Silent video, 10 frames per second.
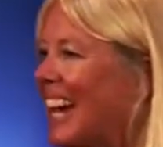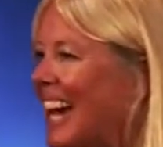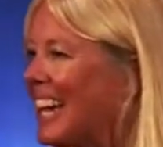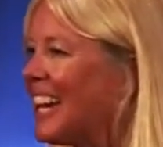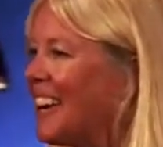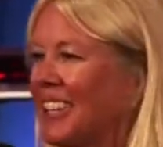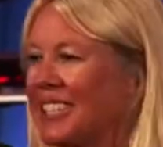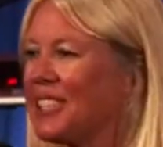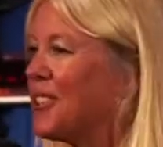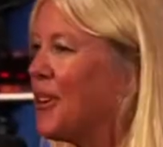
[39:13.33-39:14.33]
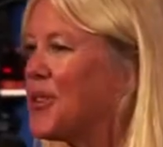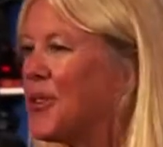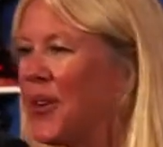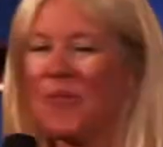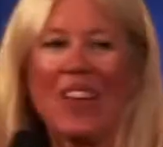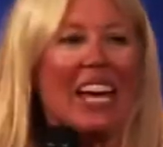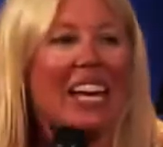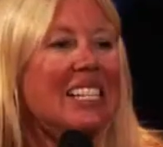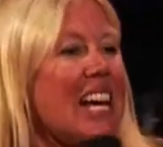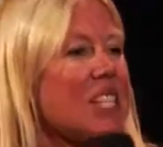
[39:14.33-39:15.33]
is saying here, this is so cool.
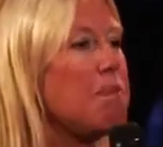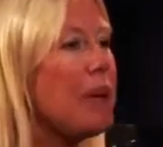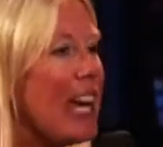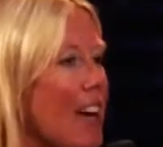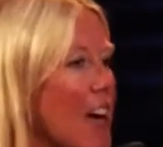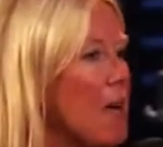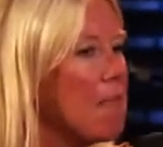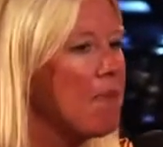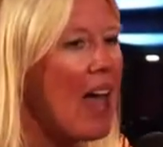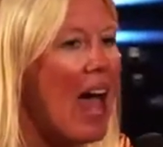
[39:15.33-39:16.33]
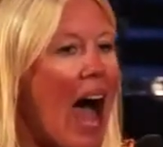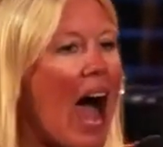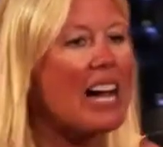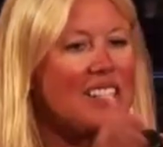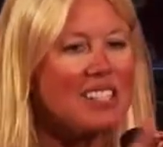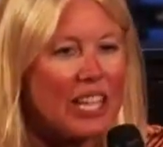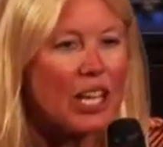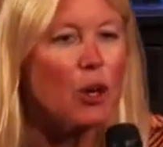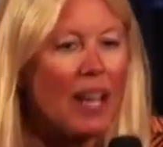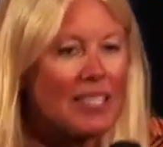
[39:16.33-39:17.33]
He says, Peter, I see
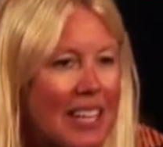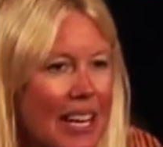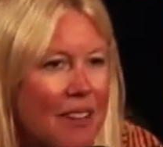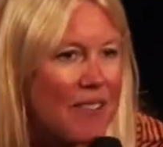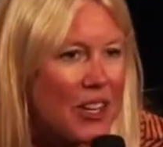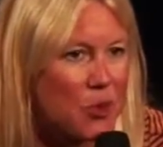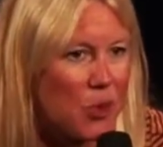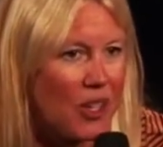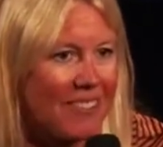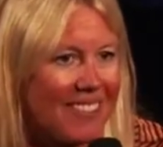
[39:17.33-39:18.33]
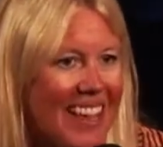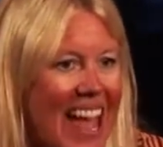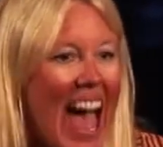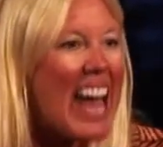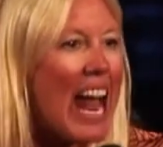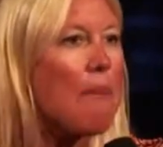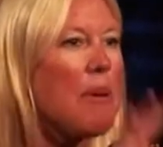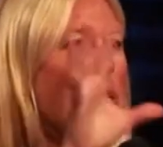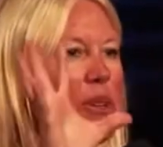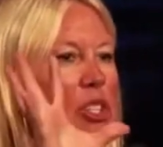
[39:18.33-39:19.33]
you as an individual, and I'm
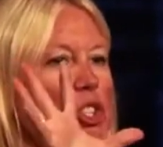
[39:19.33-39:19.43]
going to